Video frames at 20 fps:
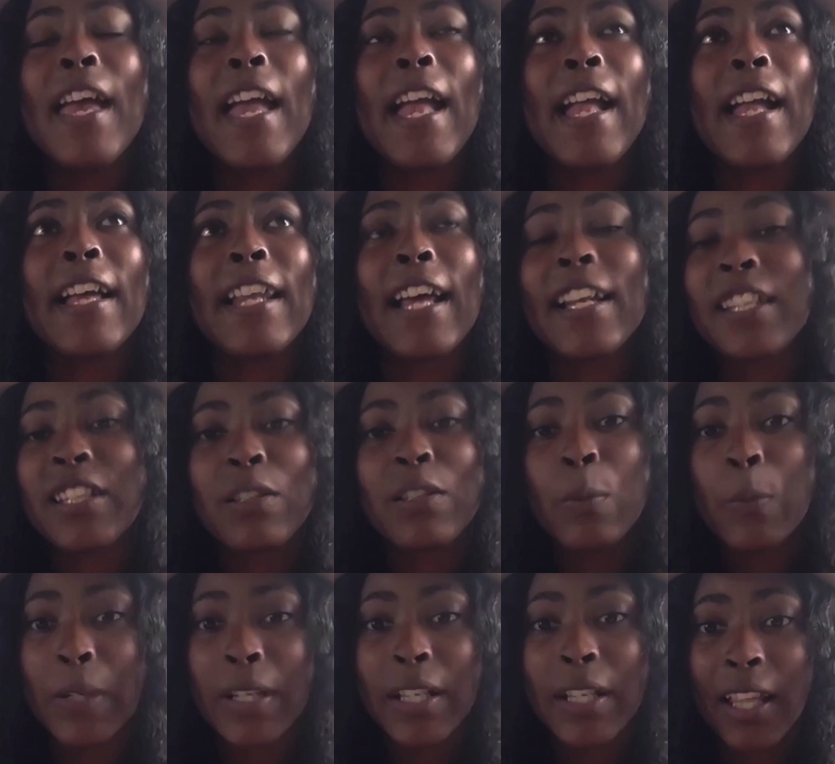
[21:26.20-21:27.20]
And I didn't
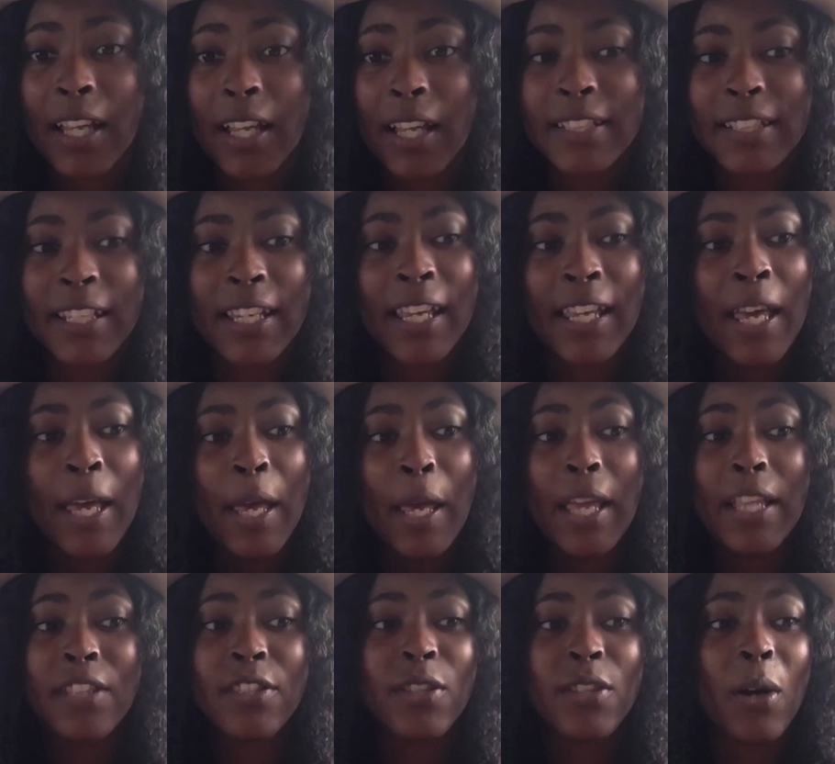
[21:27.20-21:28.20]
realize it.
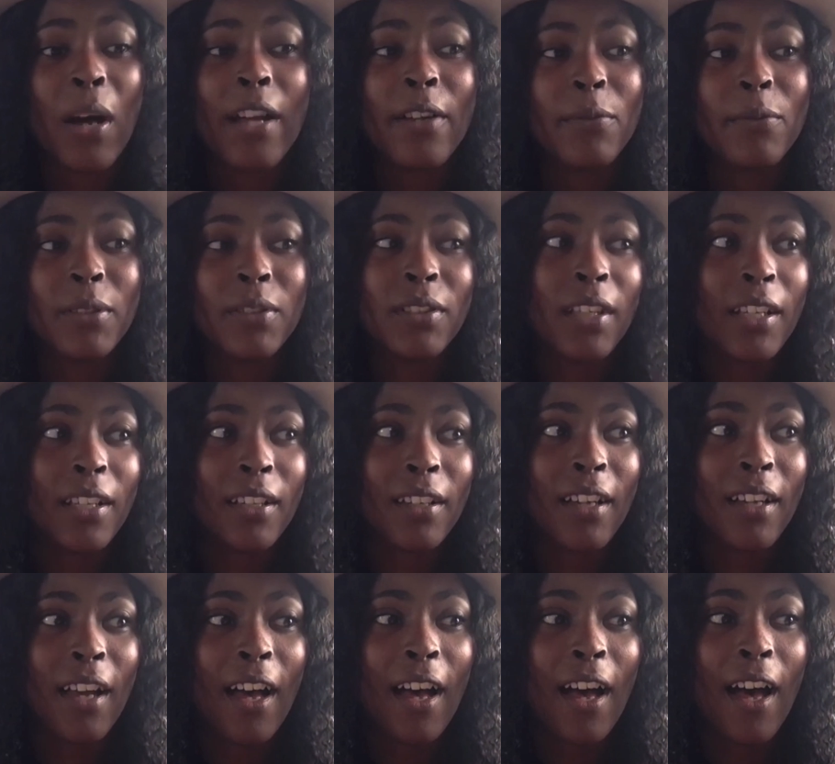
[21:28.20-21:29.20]
And so I was like,
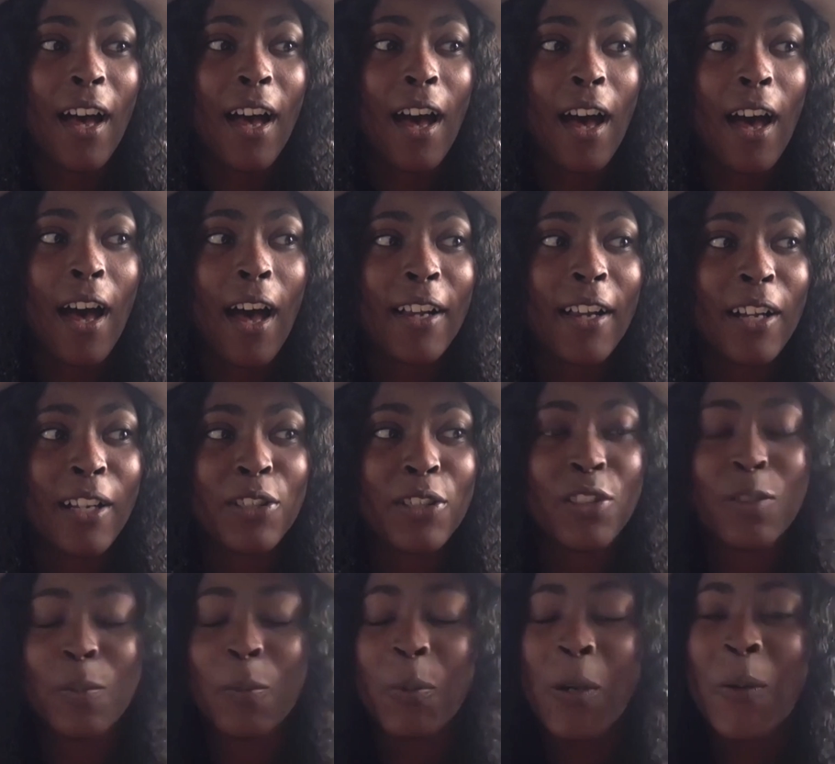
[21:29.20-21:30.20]
I got to
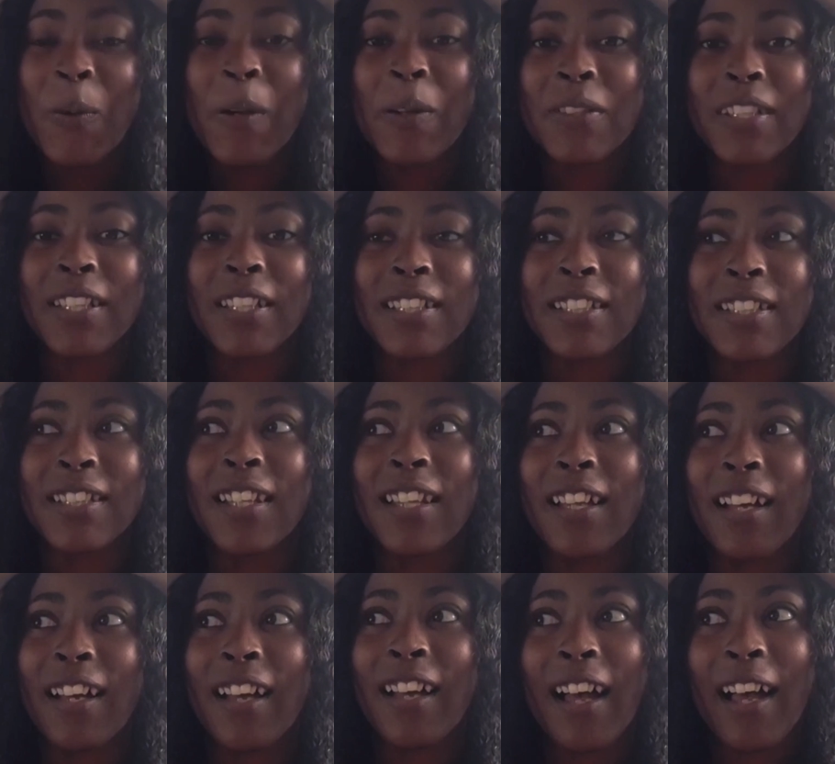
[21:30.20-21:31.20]
this point where I was like,
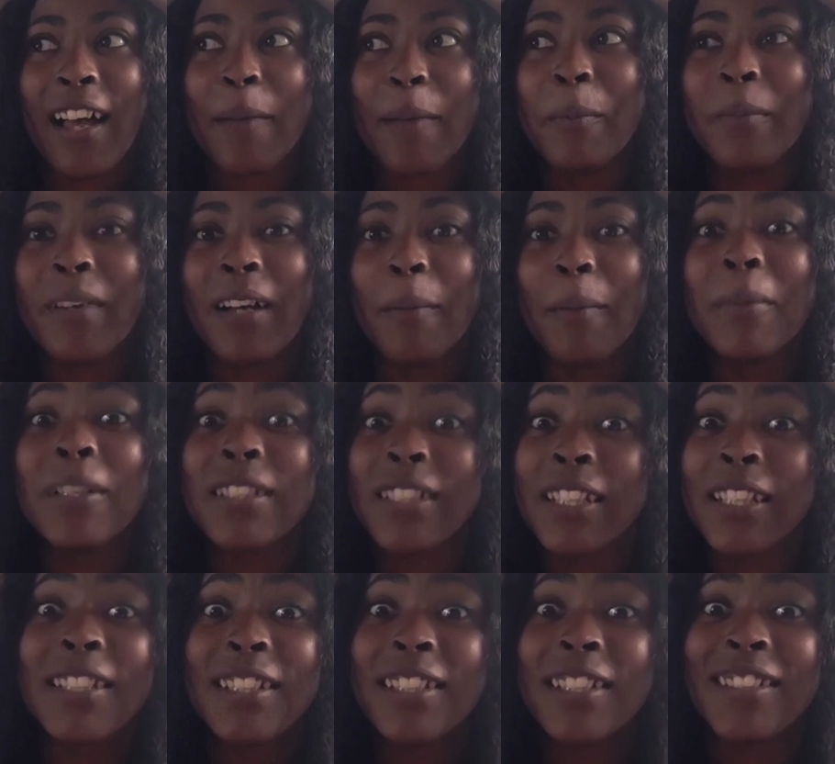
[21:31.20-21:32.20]
I'm
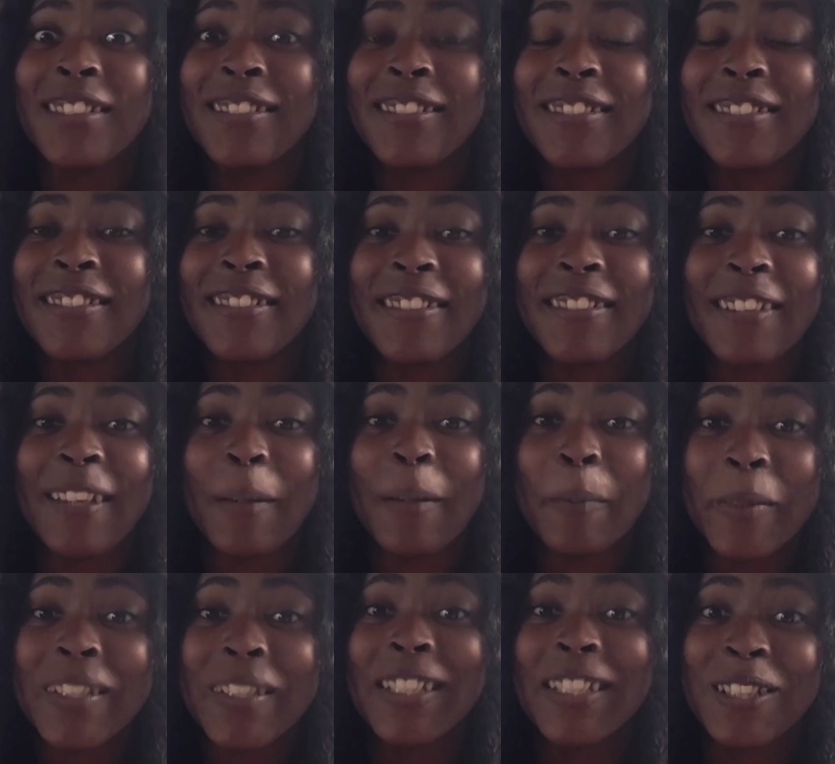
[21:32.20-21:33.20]
addicted. I'm
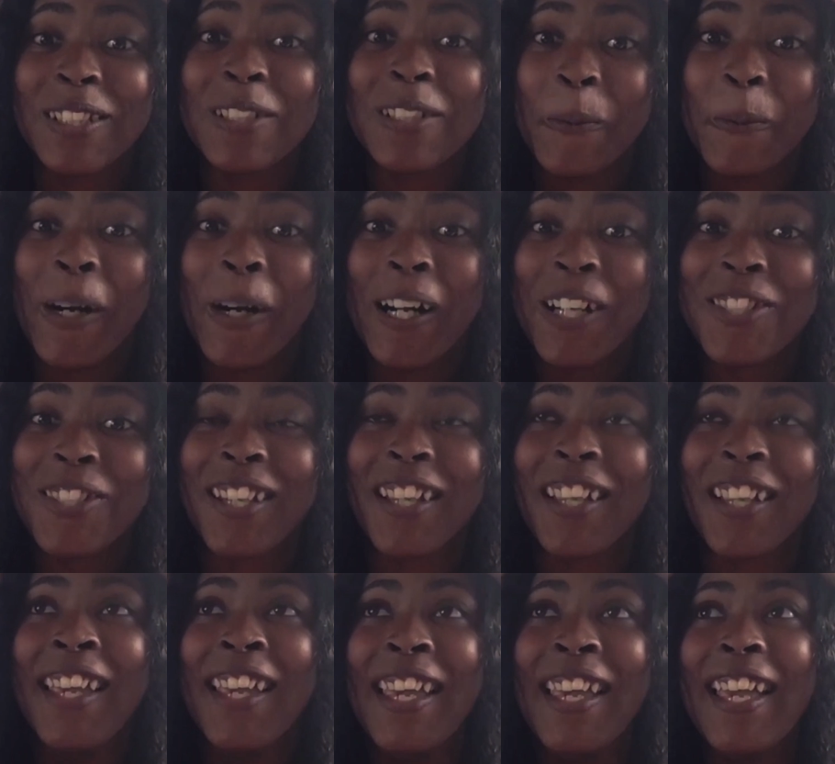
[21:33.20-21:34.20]
addicted to watching,
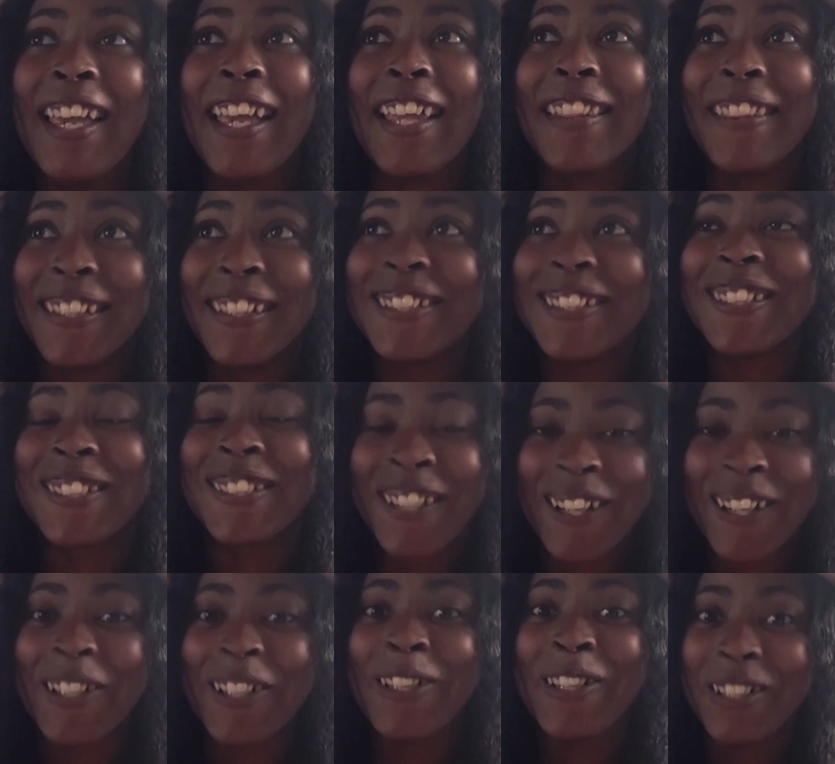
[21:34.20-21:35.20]
and this is
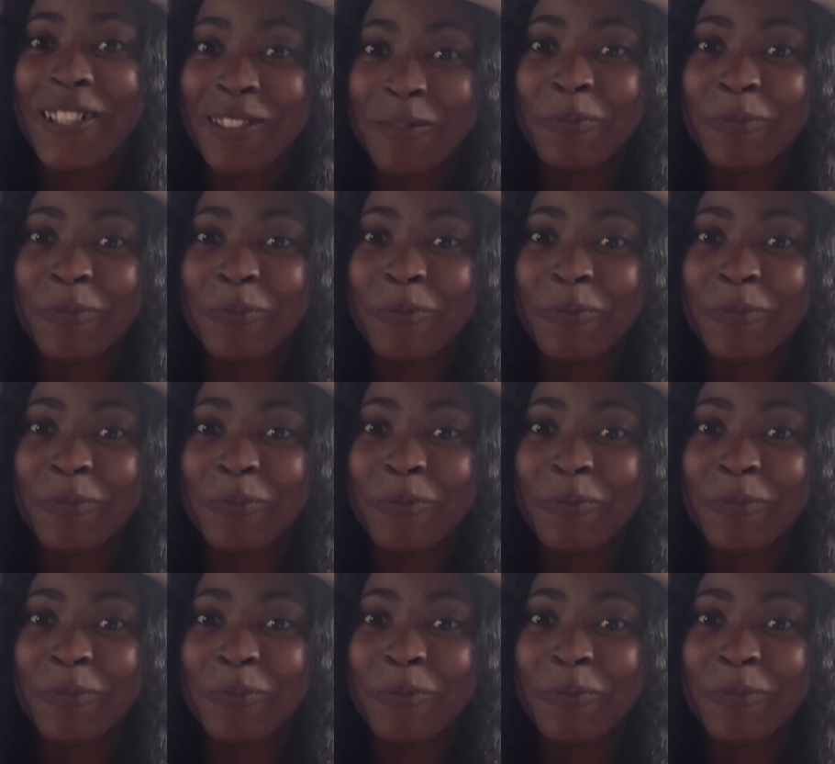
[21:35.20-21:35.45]
not good.